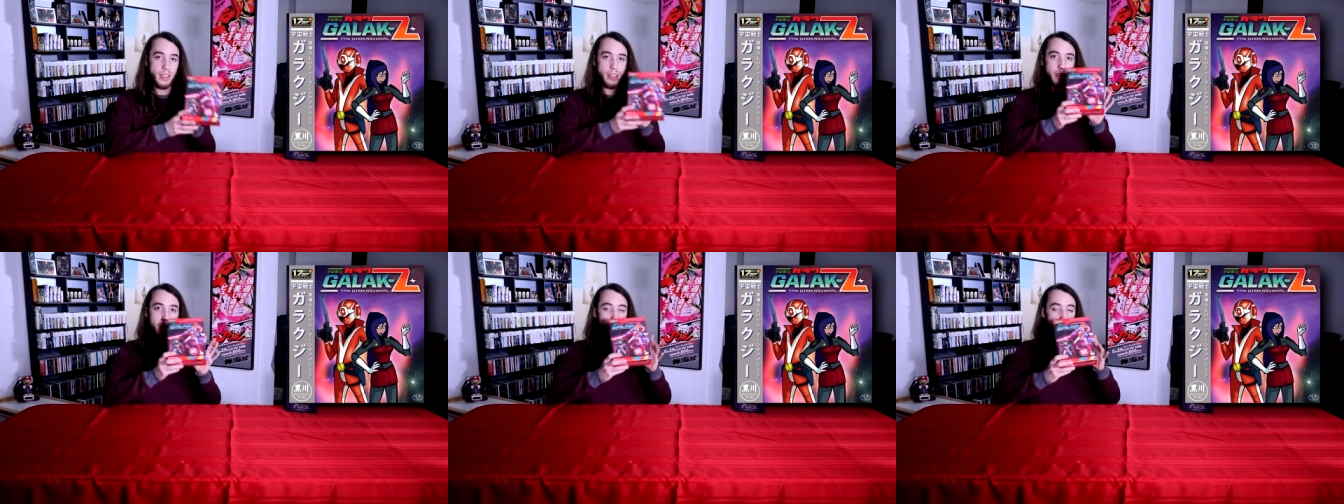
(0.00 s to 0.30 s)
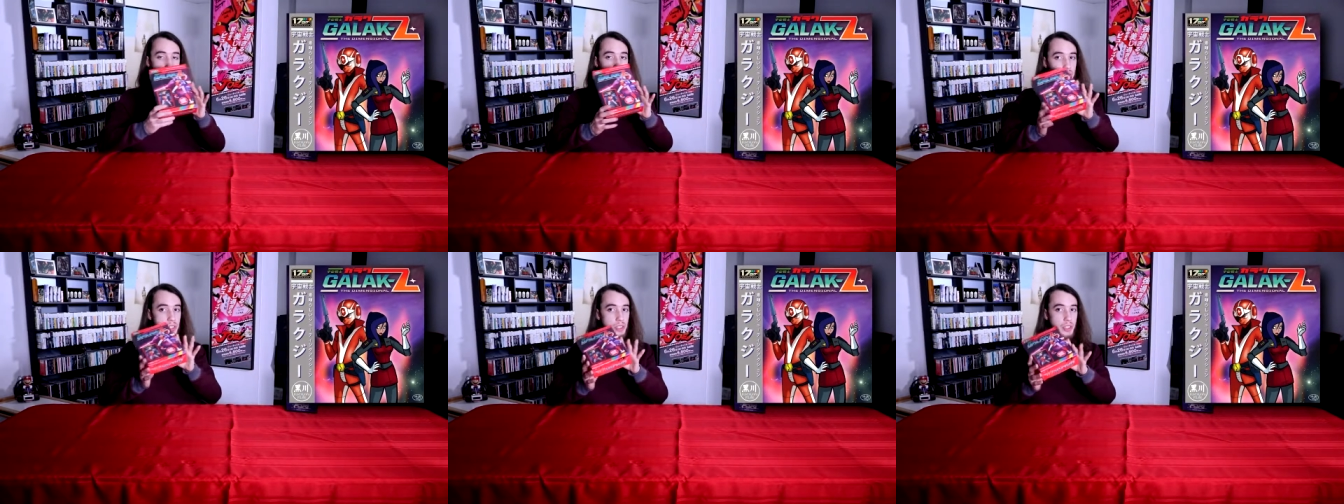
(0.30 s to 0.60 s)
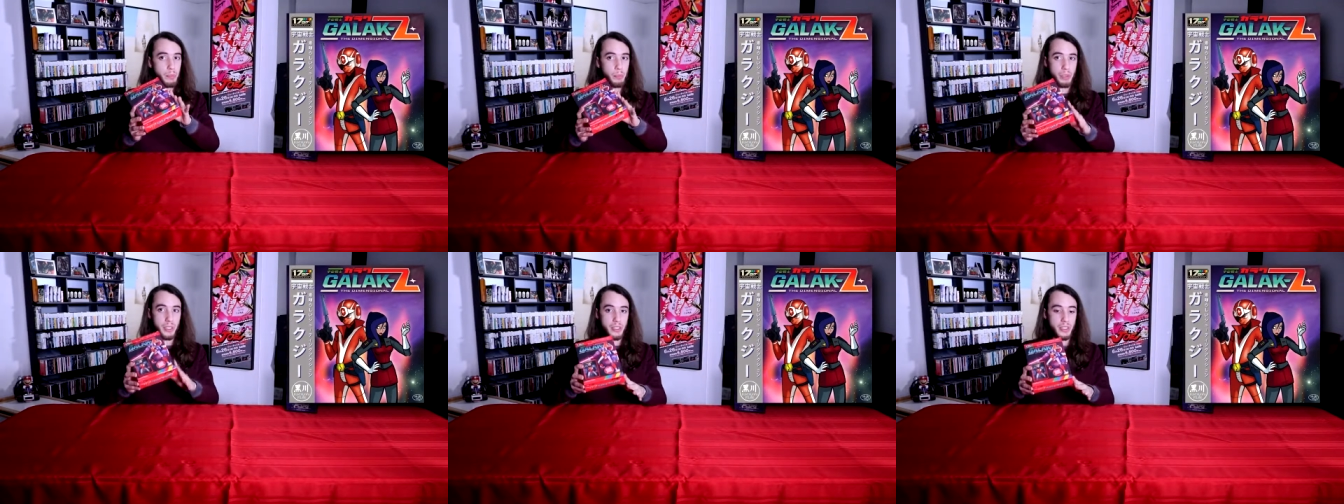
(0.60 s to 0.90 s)
This one is
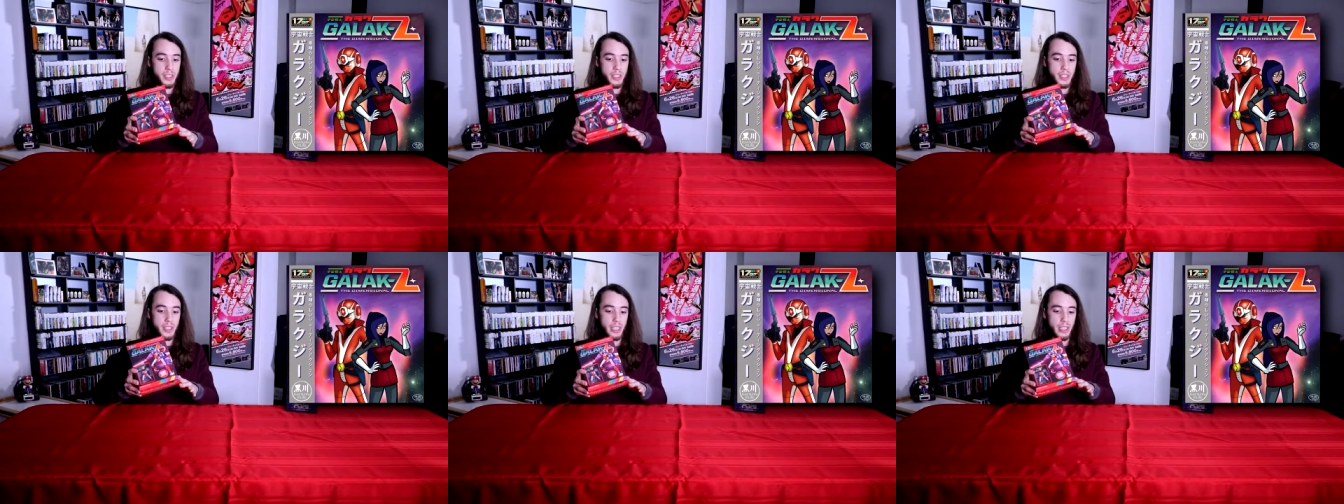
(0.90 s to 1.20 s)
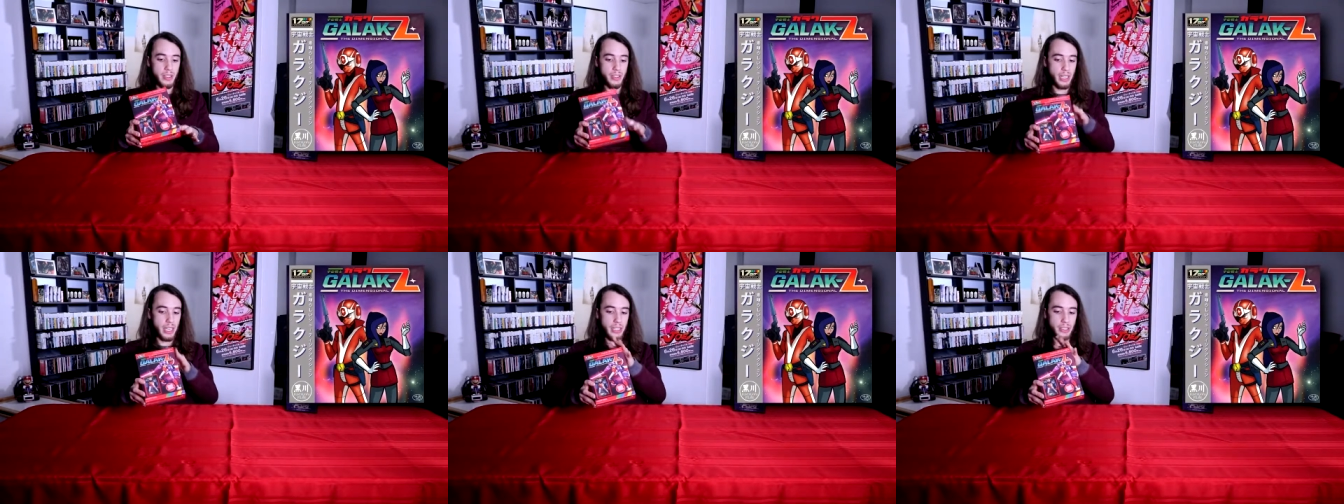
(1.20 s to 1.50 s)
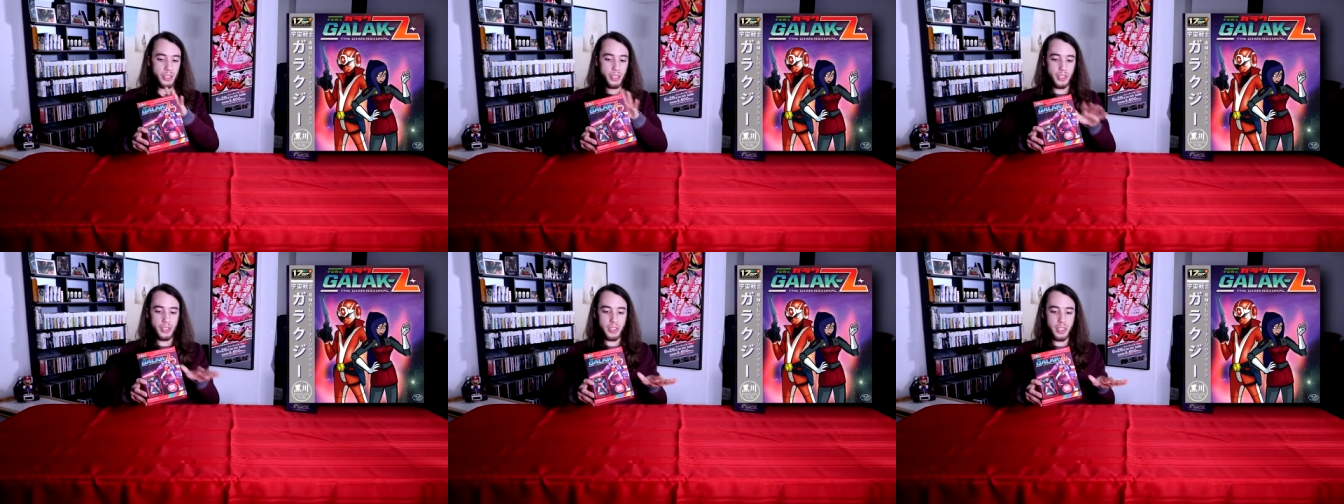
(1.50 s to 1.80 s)
completely sealed. I
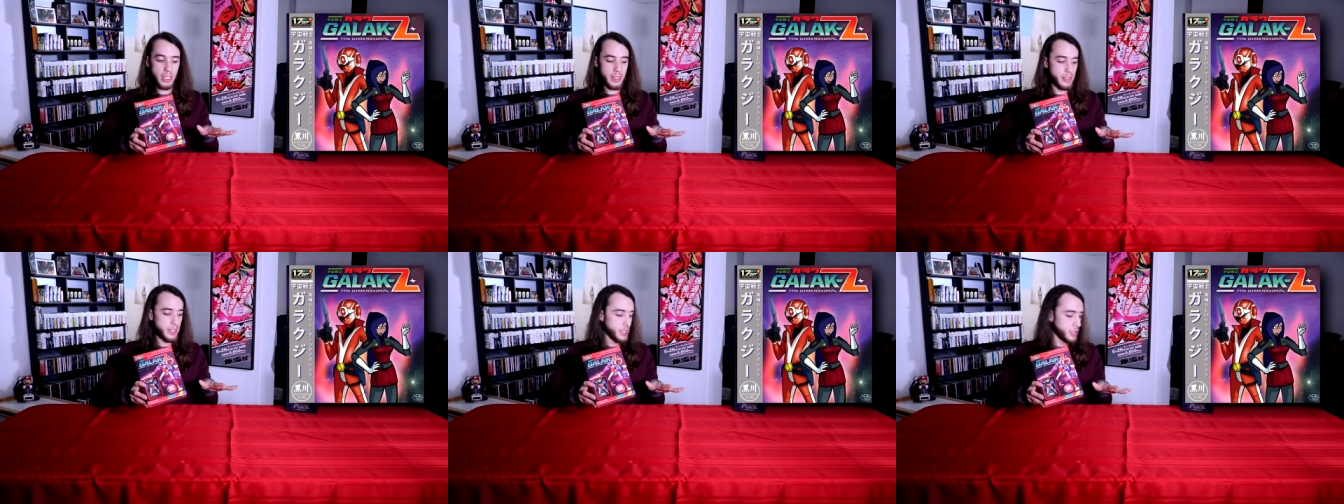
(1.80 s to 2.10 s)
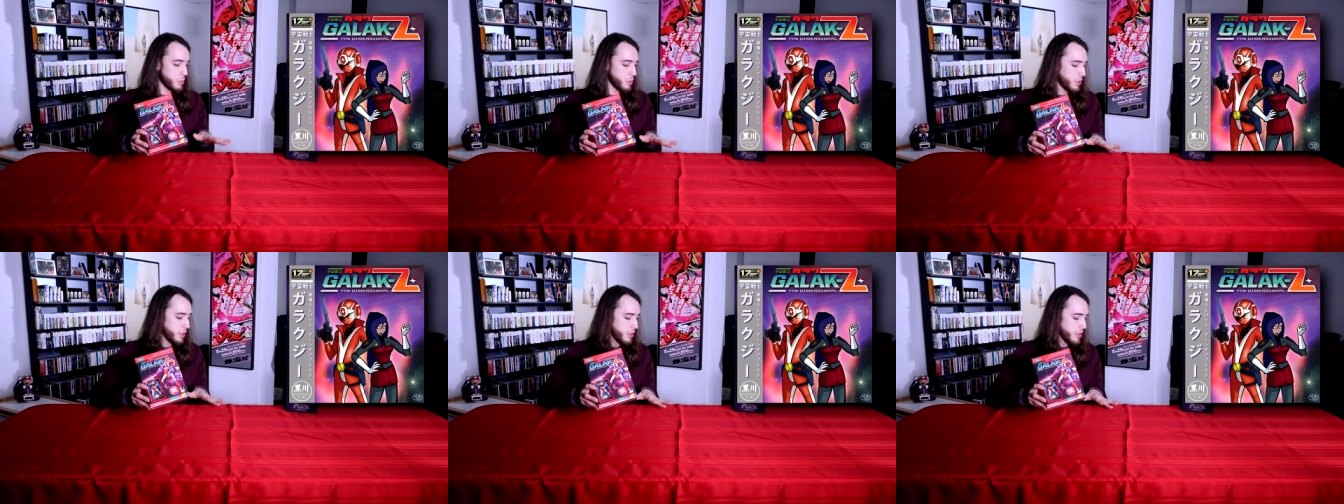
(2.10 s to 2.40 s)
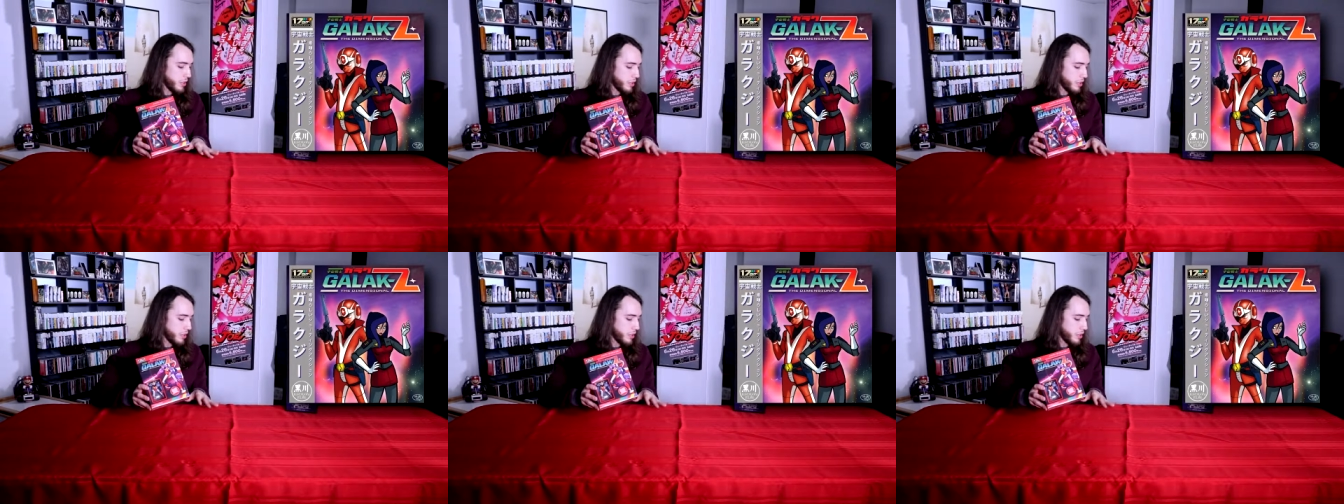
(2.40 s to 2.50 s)
just got this one